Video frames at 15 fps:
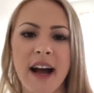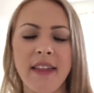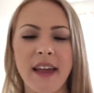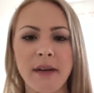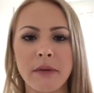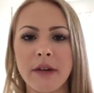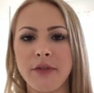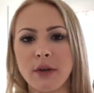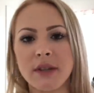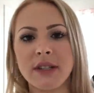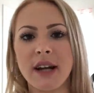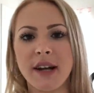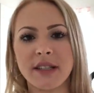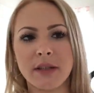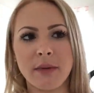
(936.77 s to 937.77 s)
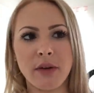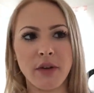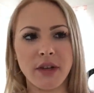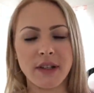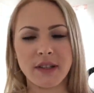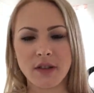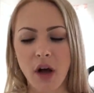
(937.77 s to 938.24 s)
I like my fruit snacks to be
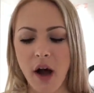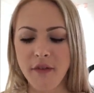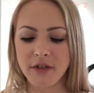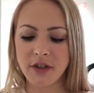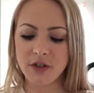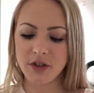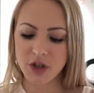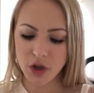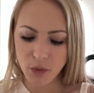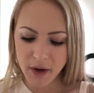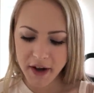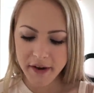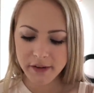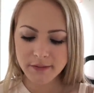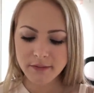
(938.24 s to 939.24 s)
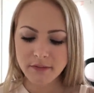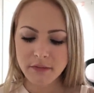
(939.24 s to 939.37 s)
really soft and chewy.